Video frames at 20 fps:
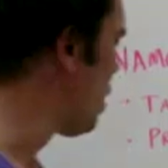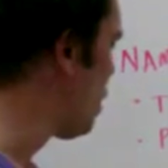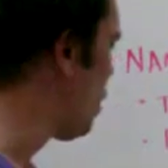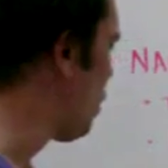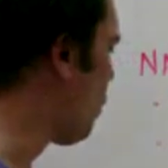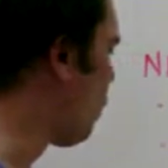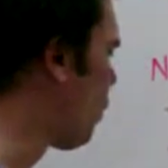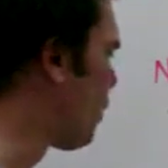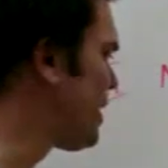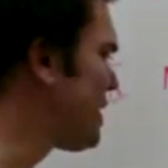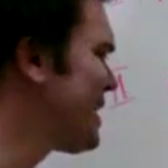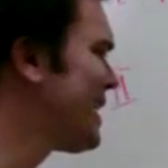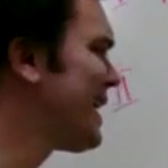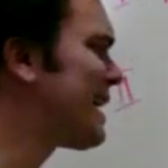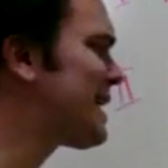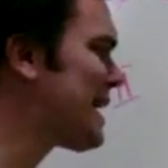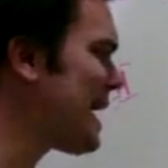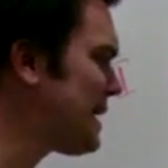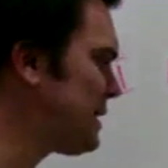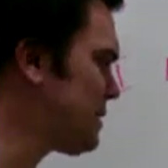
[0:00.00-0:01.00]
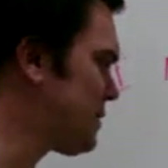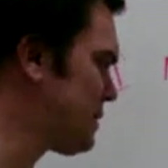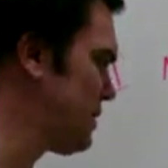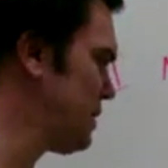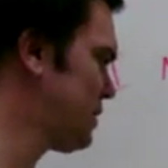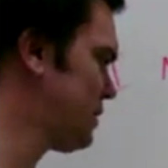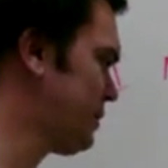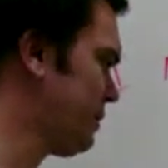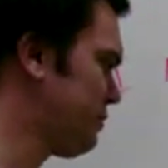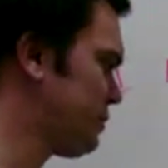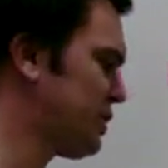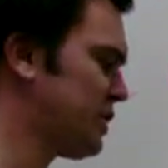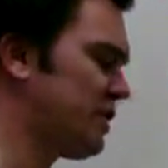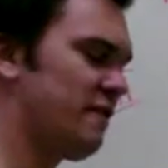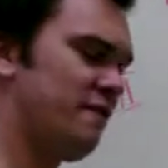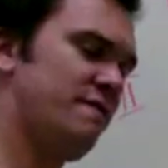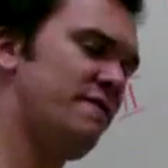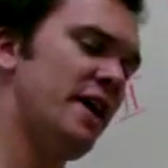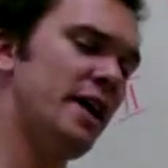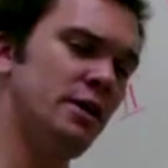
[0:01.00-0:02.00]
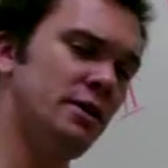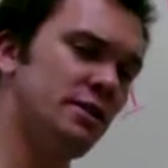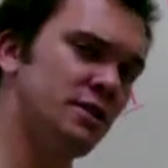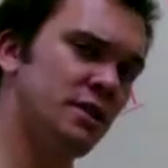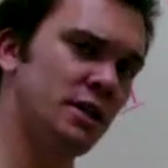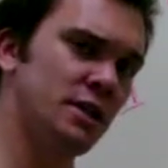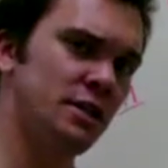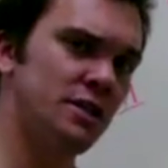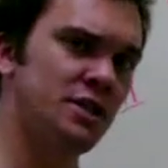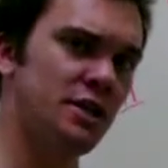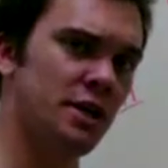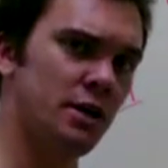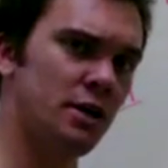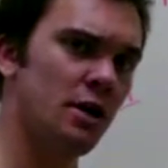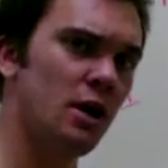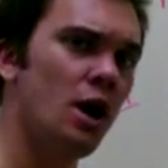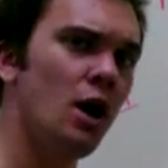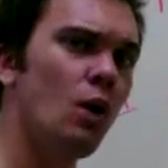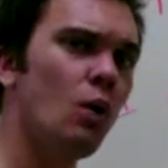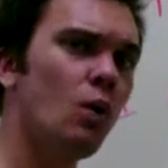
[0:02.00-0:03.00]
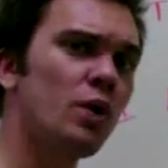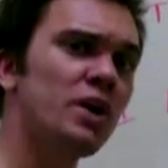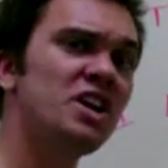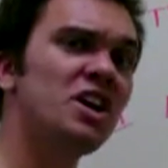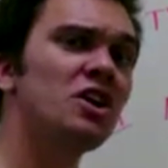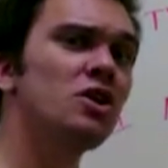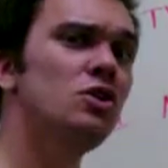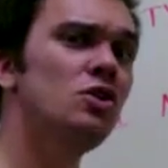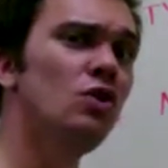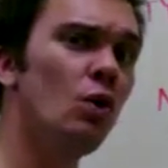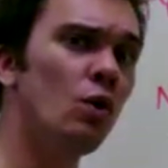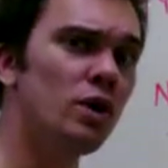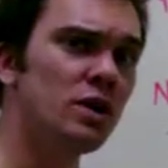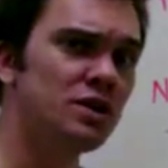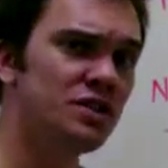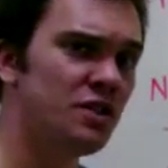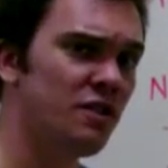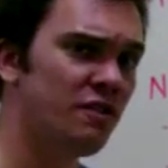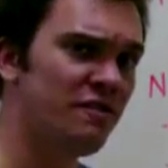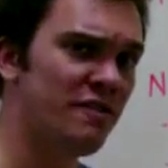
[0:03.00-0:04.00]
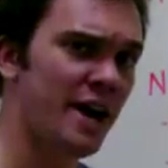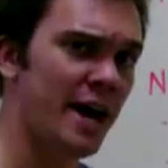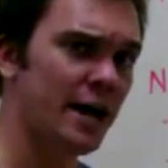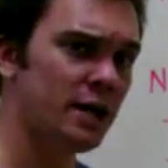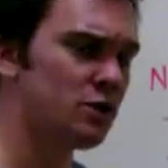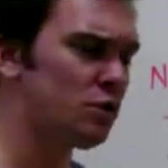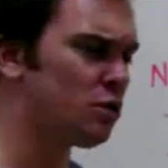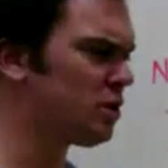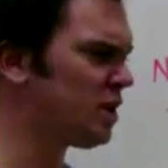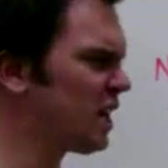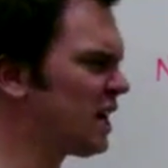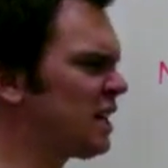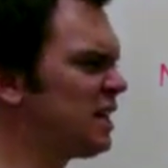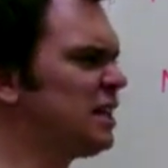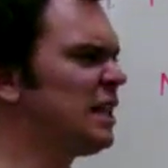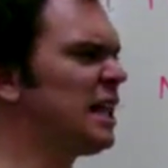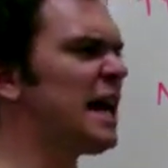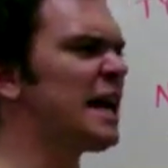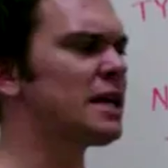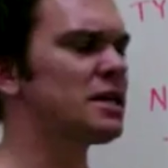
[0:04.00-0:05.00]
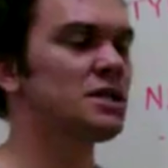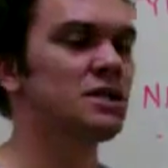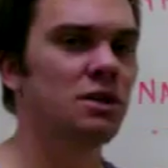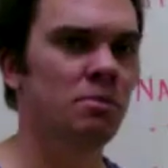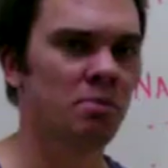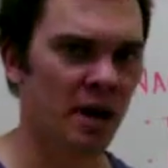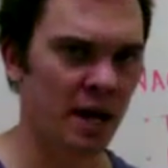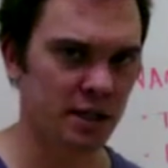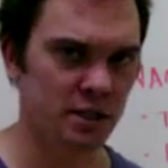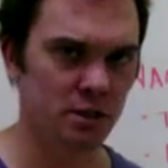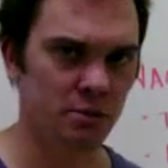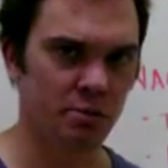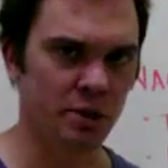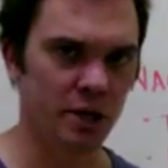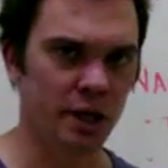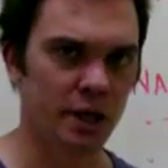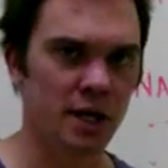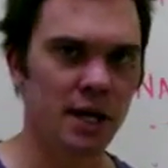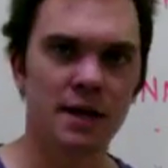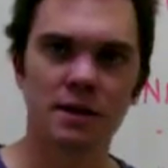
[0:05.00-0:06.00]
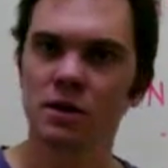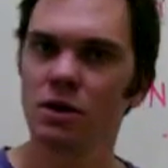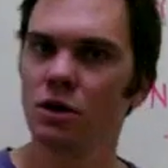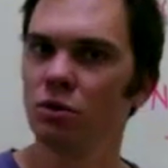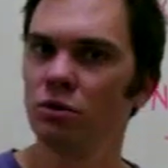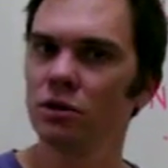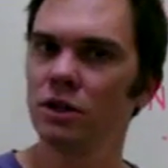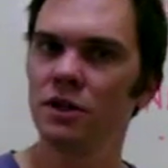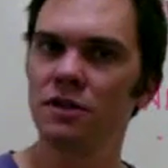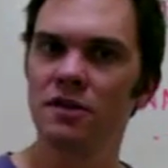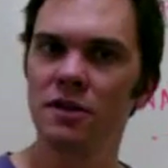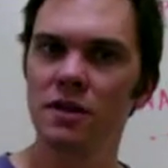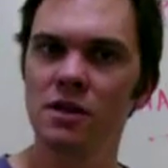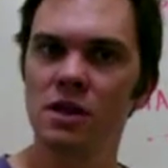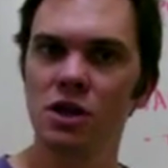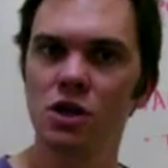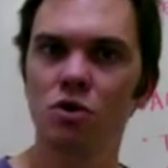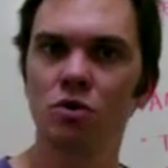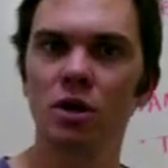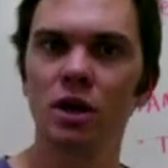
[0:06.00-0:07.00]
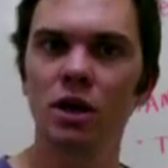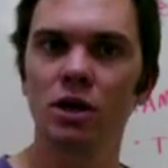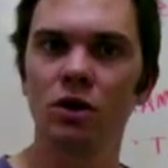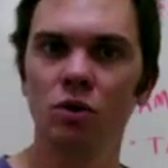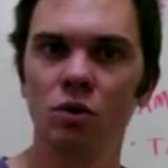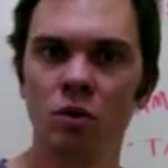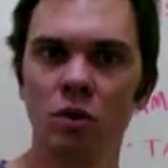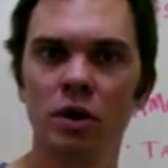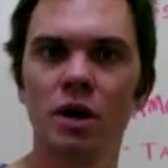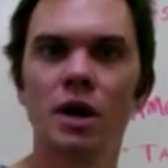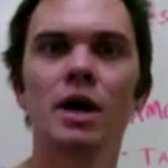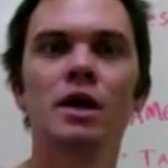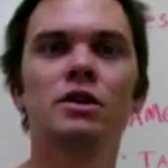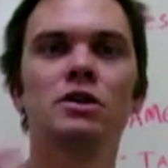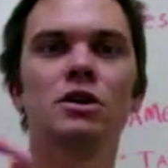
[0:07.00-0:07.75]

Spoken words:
or it negates the assumption, it fails to consider, or it ignores the fact, or neglects the possibility, and the only thing that you can ignore,